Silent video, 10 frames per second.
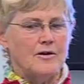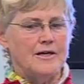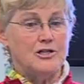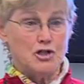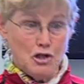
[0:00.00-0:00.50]

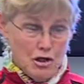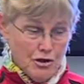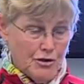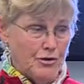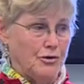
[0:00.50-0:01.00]
is
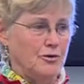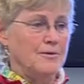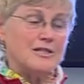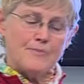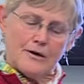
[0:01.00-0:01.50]
new.
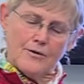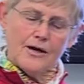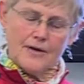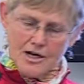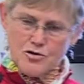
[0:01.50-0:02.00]
It's been
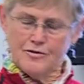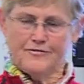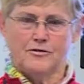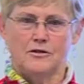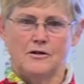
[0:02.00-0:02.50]
around actually
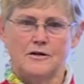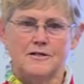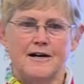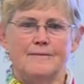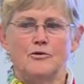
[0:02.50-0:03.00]
for a long
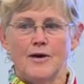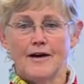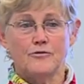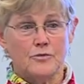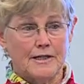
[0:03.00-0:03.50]
time, but we
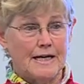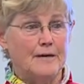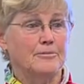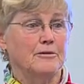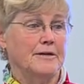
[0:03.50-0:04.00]
haven't really
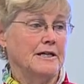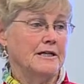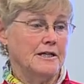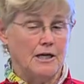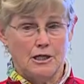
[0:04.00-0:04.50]

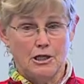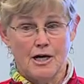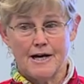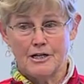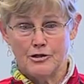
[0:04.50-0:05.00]
implemented it a
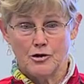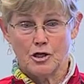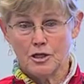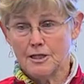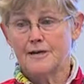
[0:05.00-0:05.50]
lot in your
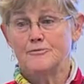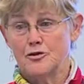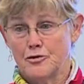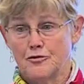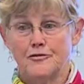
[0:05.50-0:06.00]

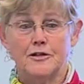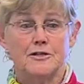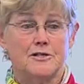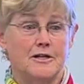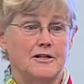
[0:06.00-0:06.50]
clubs or your
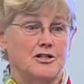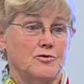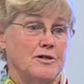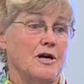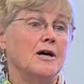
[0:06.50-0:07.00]
fitness
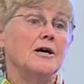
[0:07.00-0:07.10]
industry.